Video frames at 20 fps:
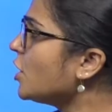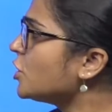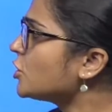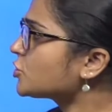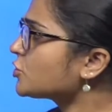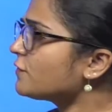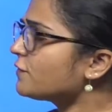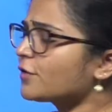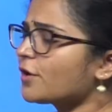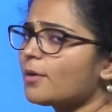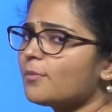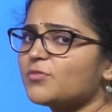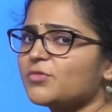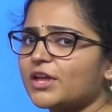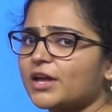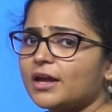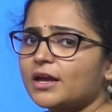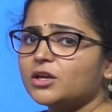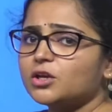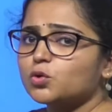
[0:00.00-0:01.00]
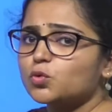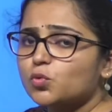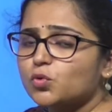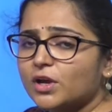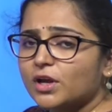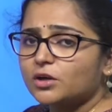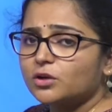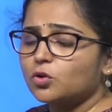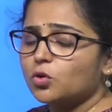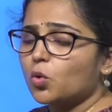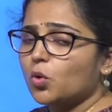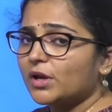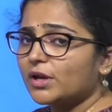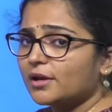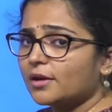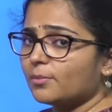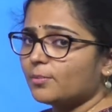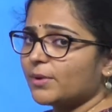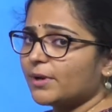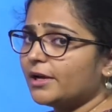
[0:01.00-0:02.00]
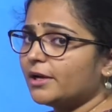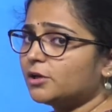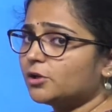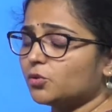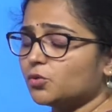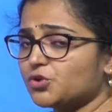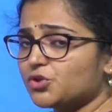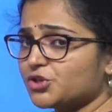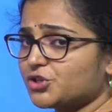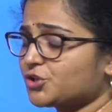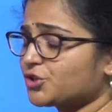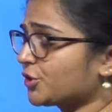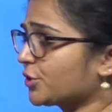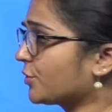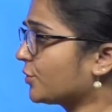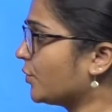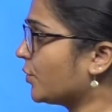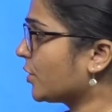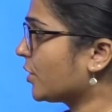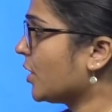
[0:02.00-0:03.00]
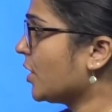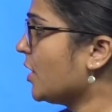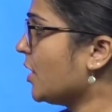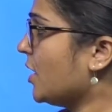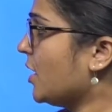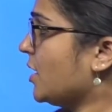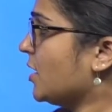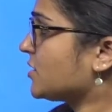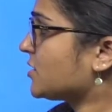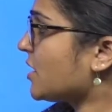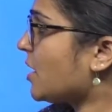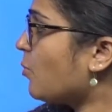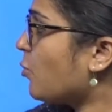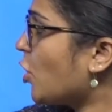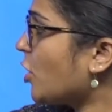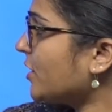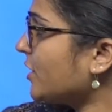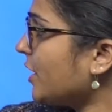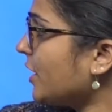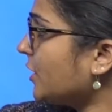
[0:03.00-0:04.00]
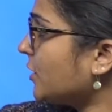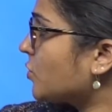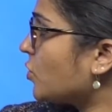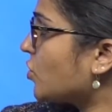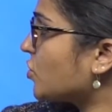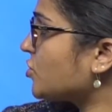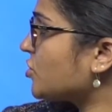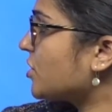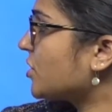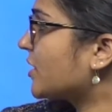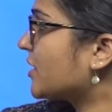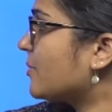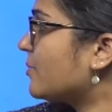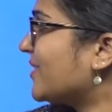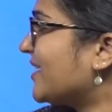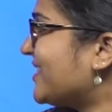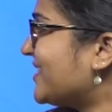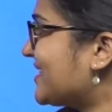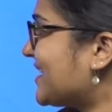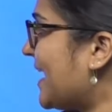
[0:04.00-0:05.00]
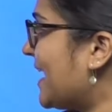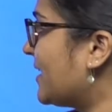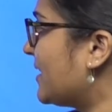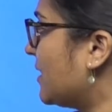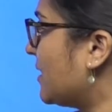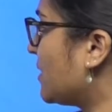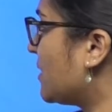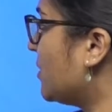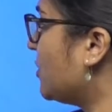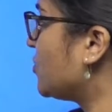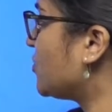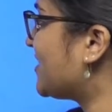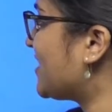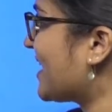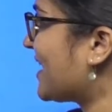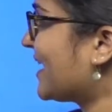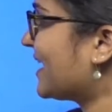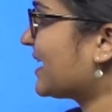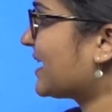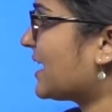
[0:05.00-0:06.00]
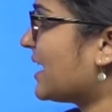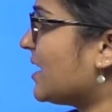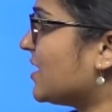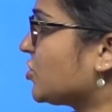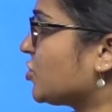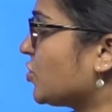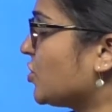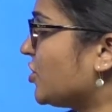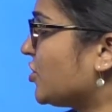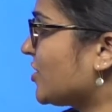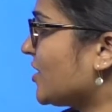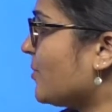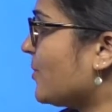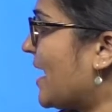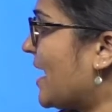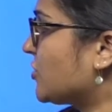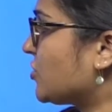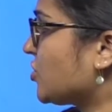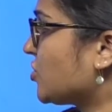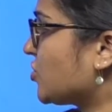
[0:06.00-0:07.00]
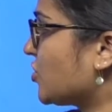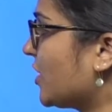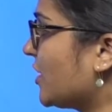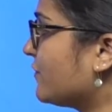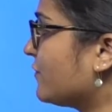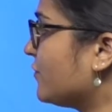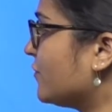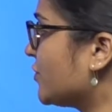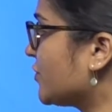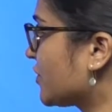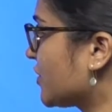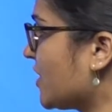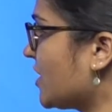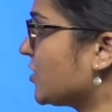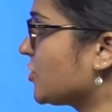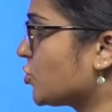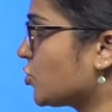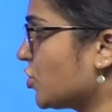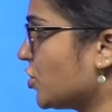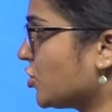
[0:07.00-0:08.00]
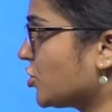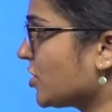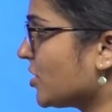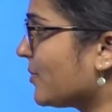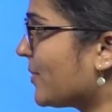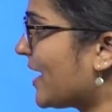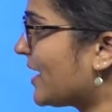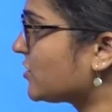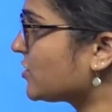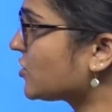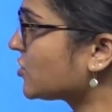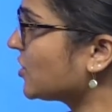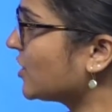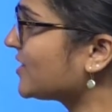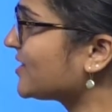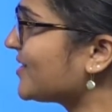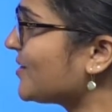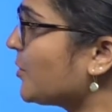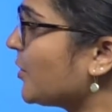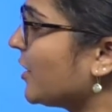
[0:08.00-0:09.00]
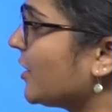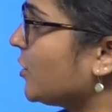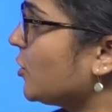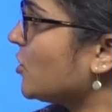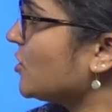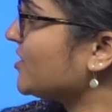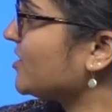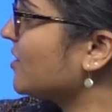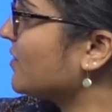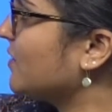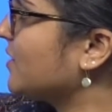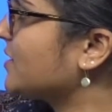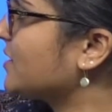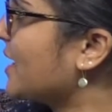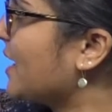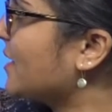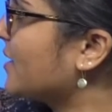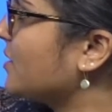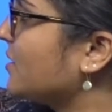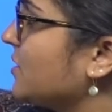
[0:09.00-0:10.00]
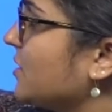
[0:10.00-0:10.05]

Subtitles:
So from there you can go in appeal to district court. Subordinate courts on criminal side include second class judicial magistrate, first class judicial magistrate. Similarly on civil side it